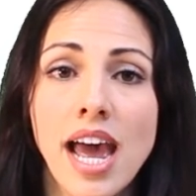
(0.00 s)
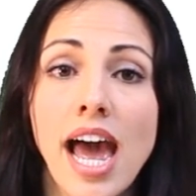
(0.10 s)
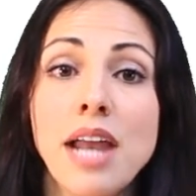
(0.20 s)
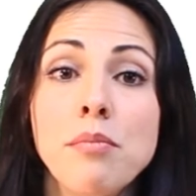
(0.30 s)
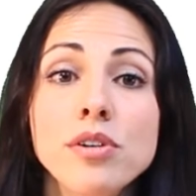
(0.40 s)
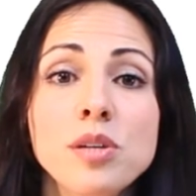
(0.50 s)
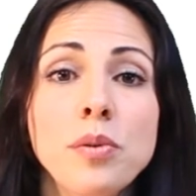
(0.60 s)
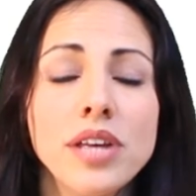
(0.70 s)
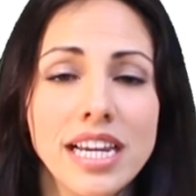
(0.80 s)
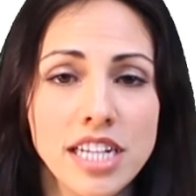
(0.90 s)
and
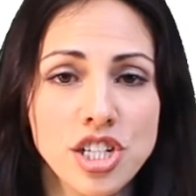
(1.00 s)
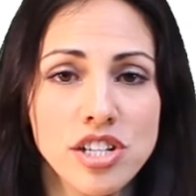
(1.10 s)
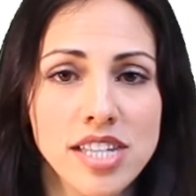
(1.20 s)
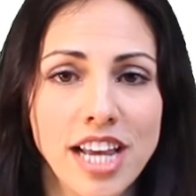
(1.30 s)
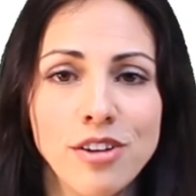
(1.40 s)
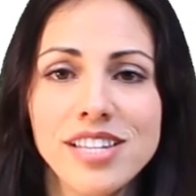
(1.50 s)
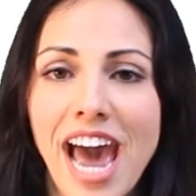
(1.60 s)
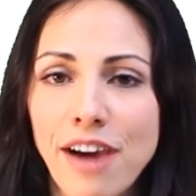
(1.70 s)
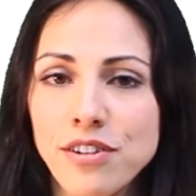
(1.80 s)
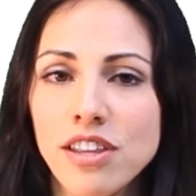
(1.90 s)
multiple ignition cycles
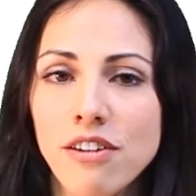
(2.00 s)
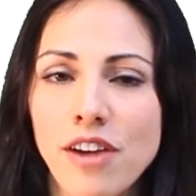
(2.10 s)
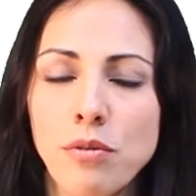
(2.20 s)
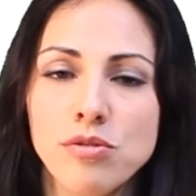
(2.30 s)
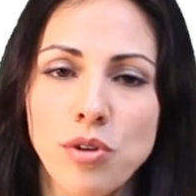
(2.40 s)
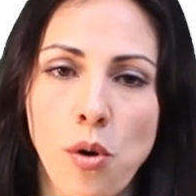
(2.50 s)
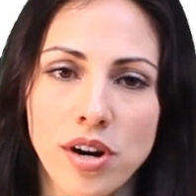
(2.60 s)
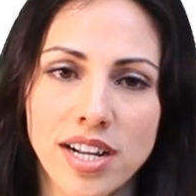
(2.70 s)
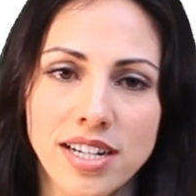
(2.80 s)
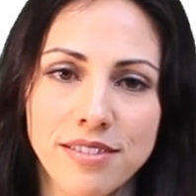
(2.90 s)
after the event was
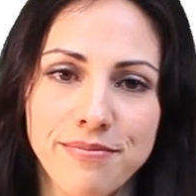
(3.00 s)
recorded.